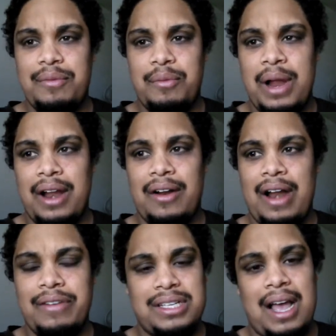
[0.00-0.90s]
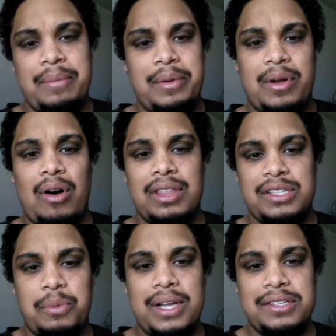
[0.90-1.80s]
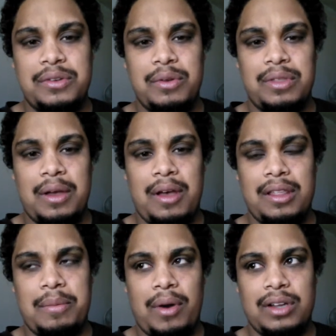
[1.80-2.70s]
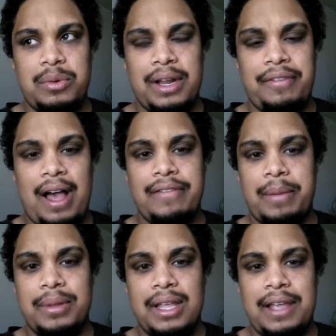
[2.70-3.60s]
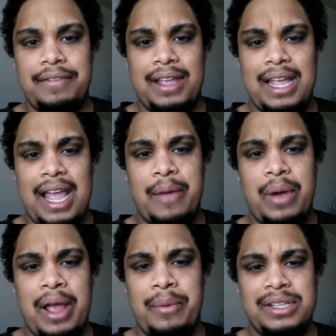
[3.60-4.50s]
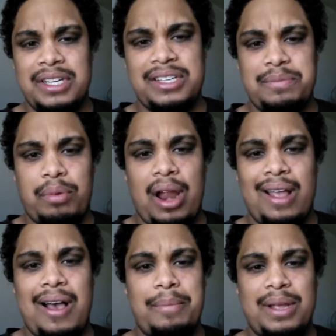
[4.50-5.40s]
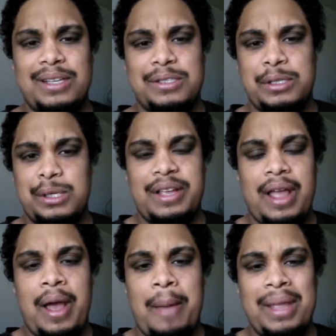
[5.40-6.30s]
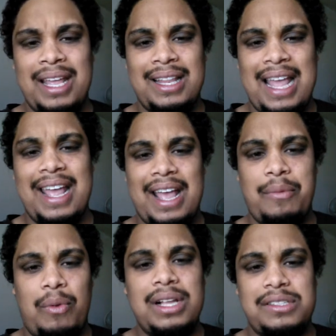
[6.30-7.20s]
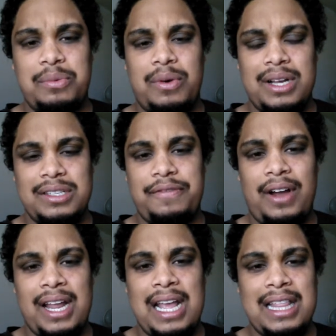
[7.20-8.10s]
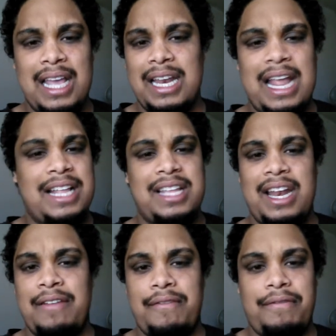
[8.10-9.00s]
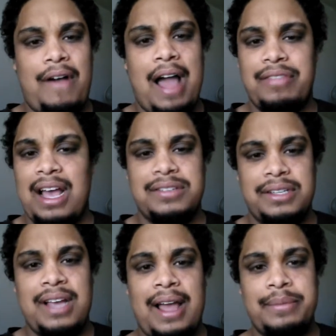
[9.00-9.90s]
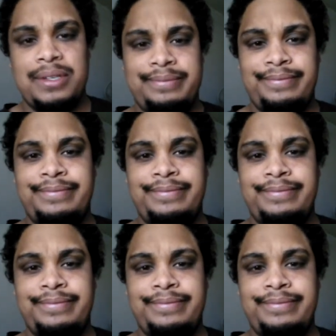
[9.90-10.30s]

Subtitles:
where every time you would call this one suit the Mark 25, I believe, it would just break up, because I mean, they once was funny, then they did it 5,000 times.